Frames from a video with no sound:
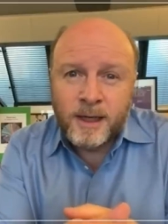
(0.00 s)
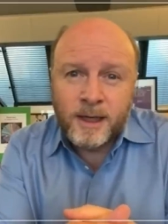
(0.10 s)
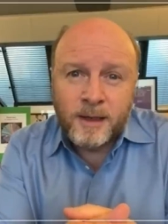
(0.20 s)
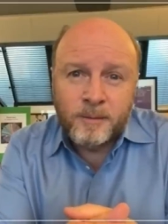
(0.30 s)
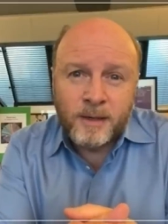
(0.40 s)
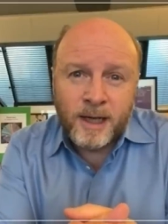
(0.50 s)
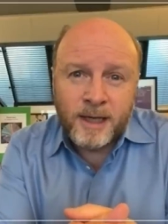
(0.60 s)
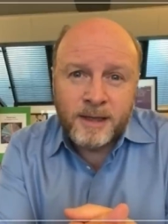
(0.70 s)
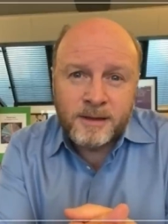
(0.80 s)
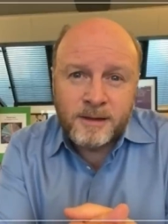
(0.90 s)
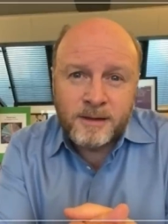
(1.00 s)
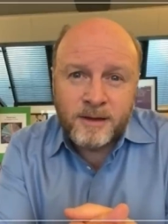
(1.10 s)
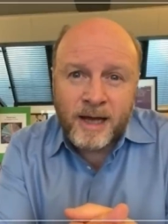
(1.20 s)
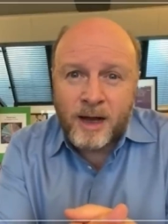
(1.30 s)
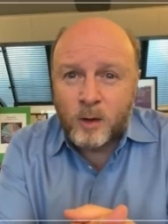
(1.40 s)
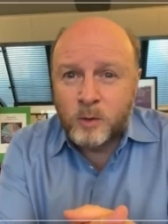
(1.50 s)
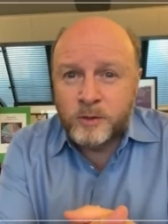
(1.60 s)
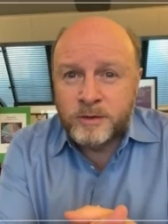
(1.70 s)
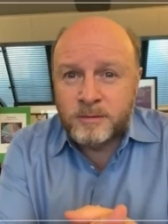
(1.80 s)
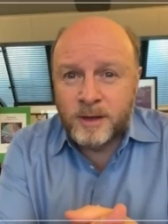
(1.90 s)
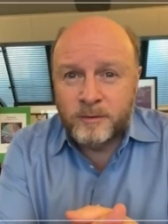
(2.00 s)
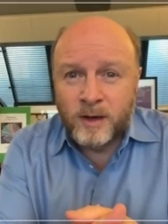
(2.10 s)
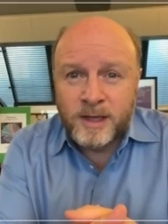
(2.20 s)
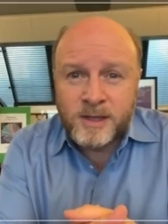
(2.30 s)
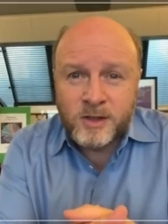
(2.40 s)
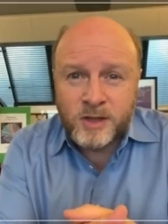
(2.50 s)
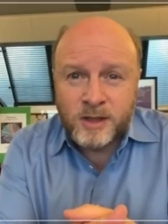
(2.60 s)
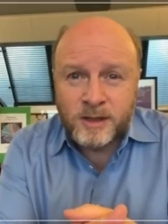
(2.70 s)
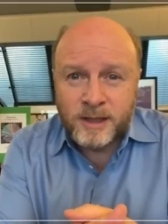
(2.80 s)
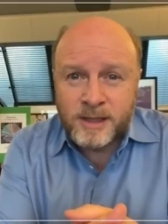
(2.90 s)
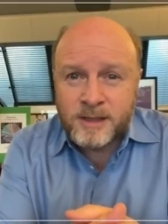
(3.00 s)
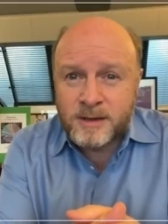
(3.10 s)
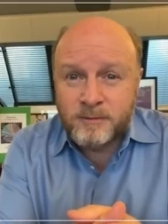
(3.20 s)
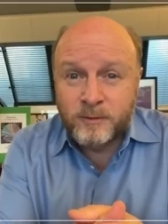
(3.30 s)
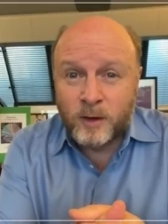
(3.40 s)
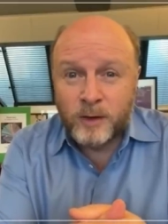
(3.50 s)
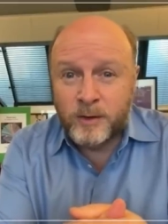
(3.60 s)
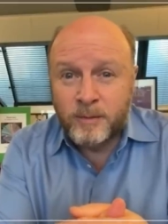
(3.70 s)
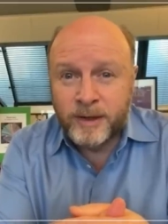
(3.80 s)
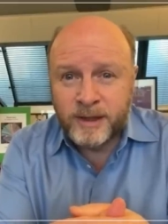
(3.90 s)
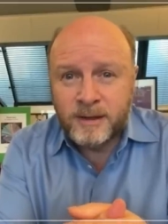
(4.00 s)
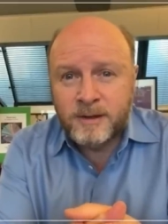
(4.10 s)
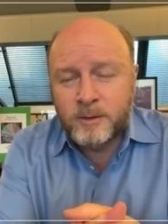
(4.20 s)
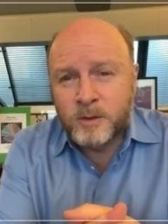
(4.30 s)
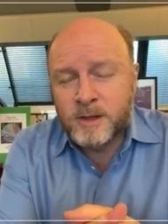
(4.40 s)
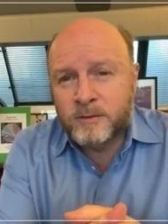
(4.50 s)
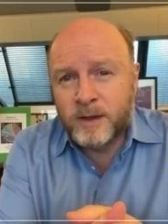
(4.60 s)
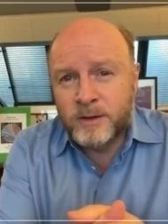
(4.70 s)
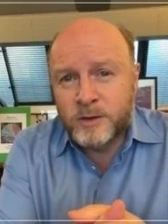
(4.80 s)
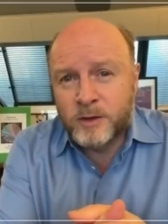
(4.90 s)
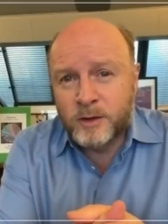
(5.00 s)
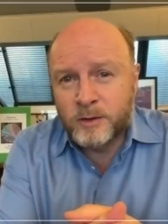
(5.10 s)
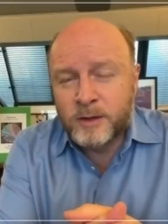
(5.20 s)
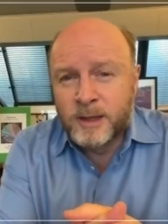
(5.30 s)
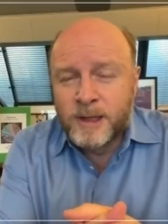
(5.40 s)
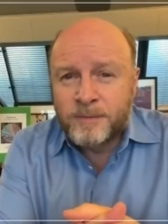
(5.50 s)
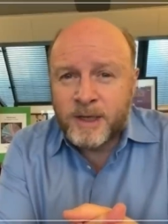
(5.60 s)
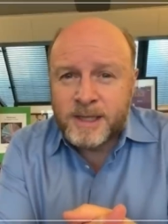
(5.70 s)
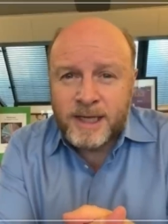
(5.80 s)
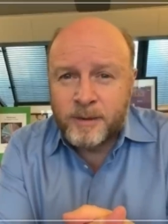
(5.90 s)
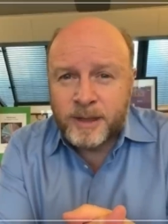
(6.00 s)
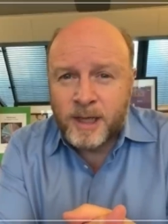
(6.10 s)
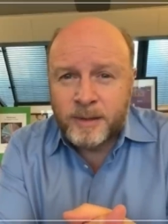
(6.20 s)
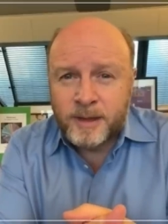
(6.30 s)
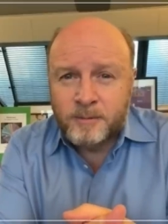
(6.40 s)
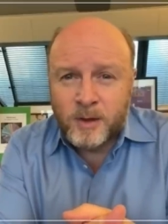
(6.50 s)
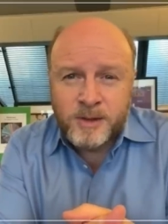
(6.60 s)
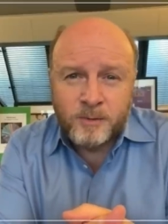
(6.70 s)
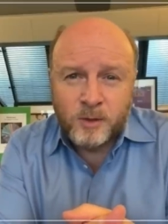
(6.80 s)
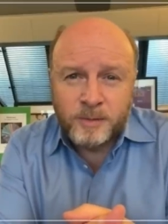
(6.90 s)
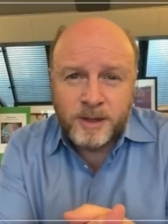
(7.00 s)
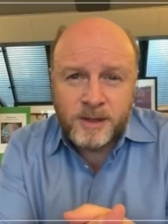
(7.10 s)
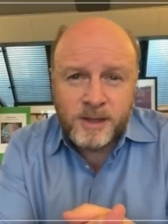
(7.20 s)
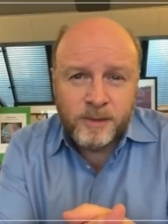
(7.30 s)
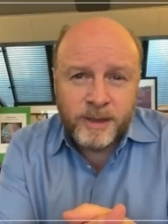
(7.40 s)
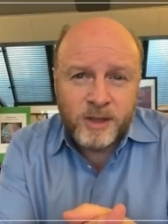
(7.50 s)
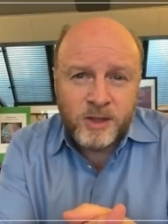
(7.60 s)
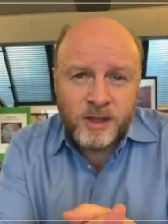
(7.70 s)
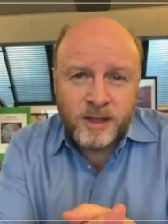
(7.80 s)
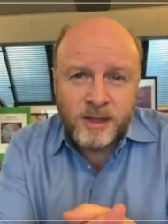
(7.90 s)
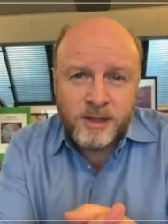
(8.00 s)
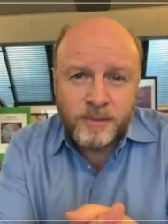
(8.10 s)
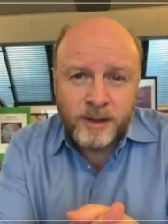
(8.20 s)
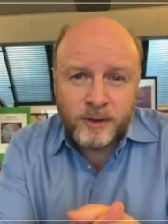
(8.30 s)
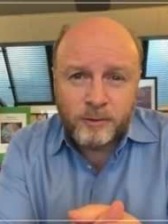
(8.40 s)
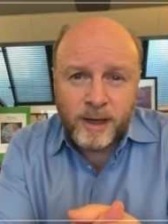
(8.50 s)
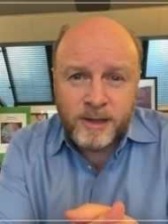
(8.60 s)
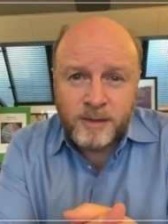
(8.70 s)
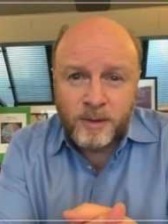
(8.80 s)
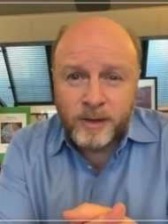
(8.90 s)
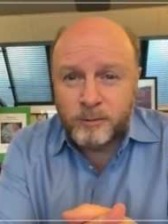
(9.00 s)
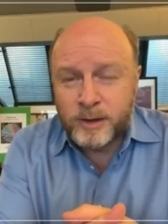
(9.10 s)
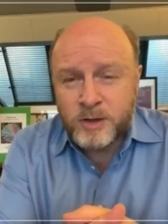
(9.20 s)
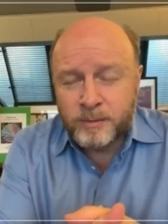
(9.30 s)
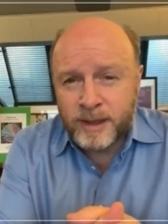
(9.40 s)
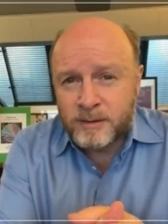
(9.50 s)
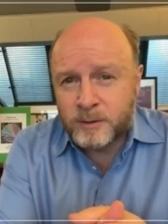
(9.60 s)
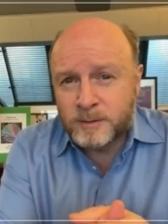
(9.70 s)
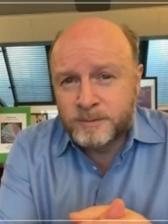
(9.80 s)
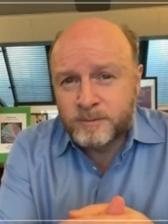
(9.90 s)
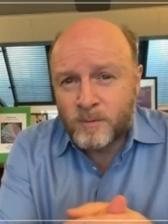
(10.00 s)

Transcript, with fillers: Um, and that old advice to journalists: follow the money if you want to find the truth is now becoming impossible because so many journalists are being threatened by the rich and powerful.